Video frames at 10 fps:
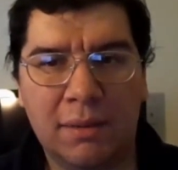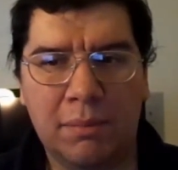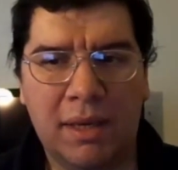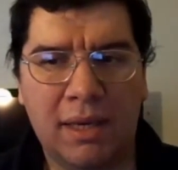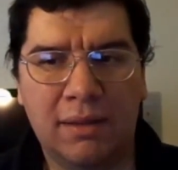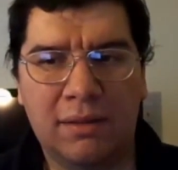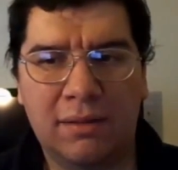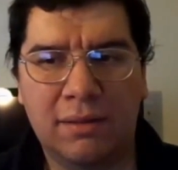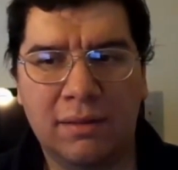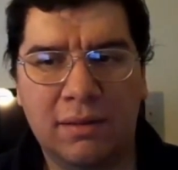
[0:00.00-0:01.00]
and made
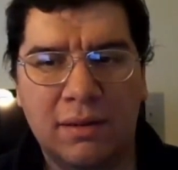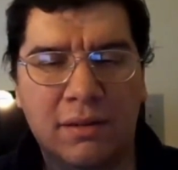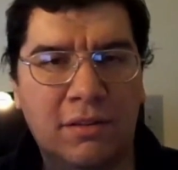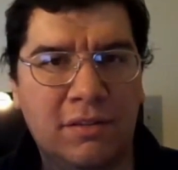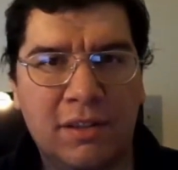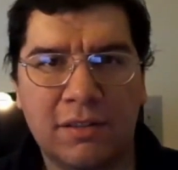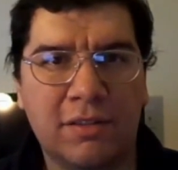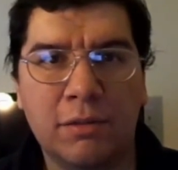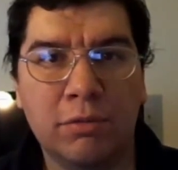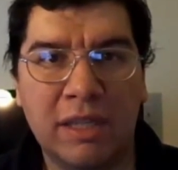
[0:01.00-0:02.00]
the, a
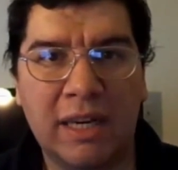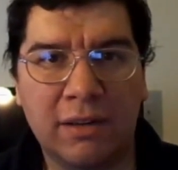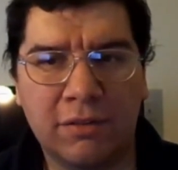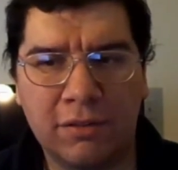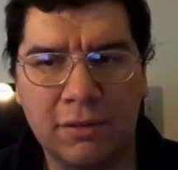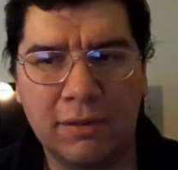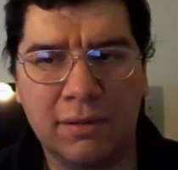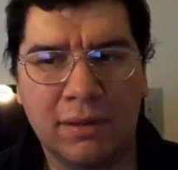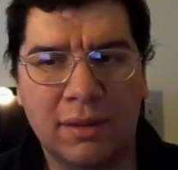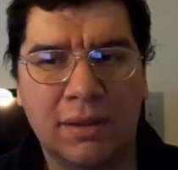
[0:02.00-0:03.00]
disgusting
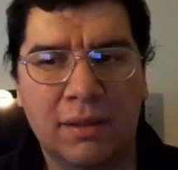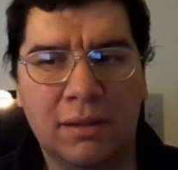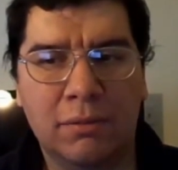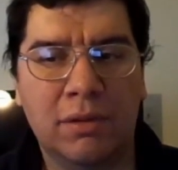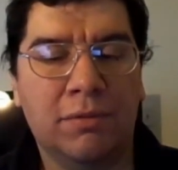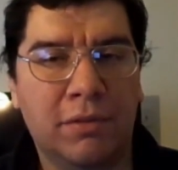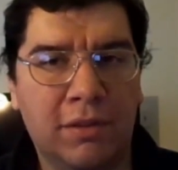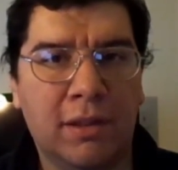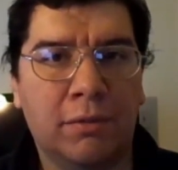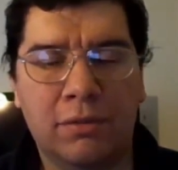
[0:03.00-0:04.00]
reaction when the
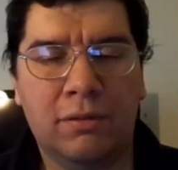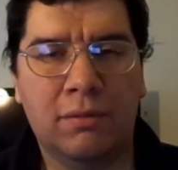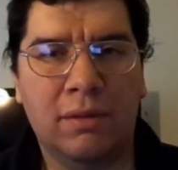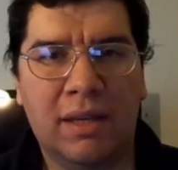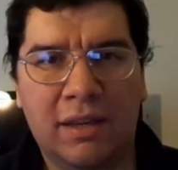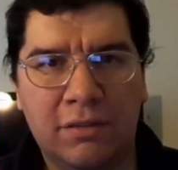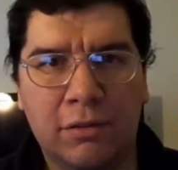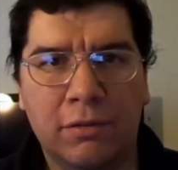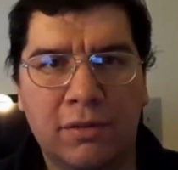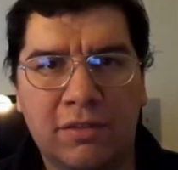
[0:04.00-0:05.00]
photographer
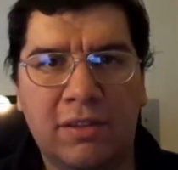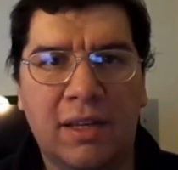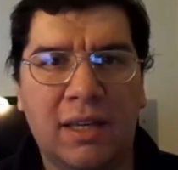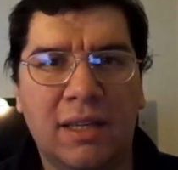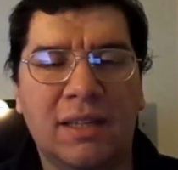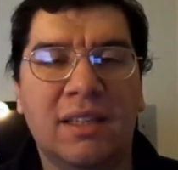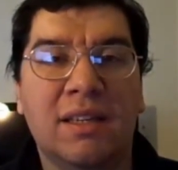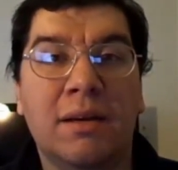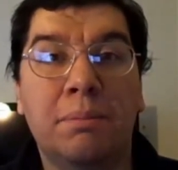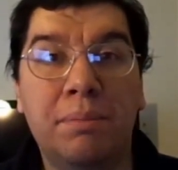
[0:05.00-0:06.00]
asked her to say
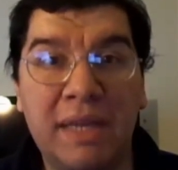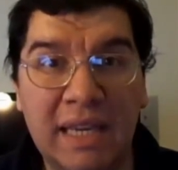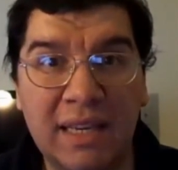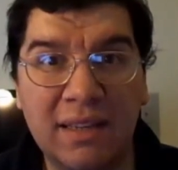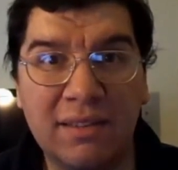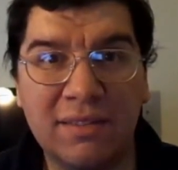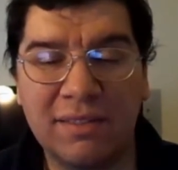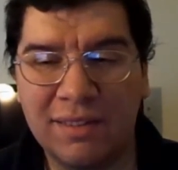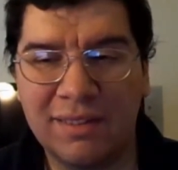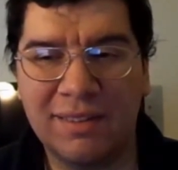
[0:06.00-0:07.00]

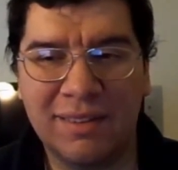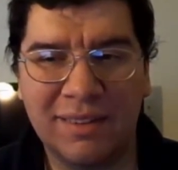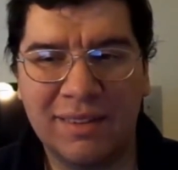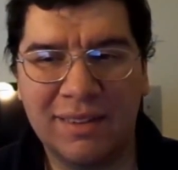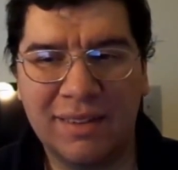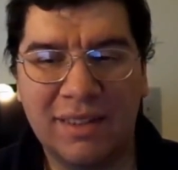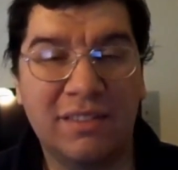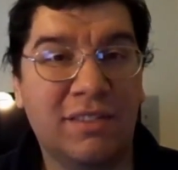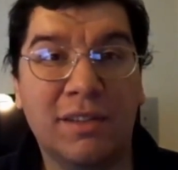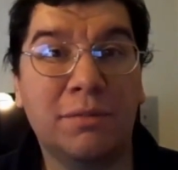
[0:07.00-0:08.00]
peas
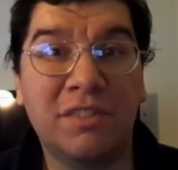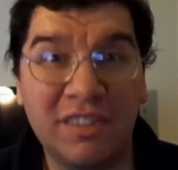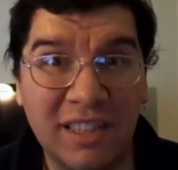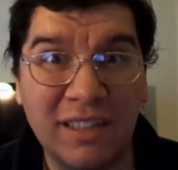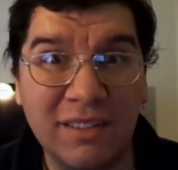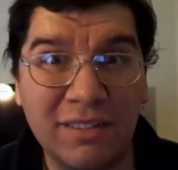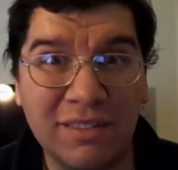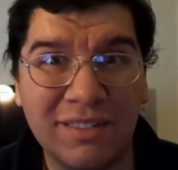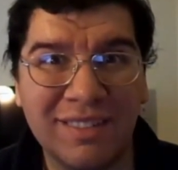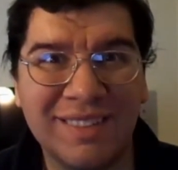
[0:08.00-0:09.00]
instead of
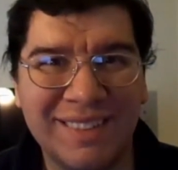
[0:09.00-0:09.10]
cheese.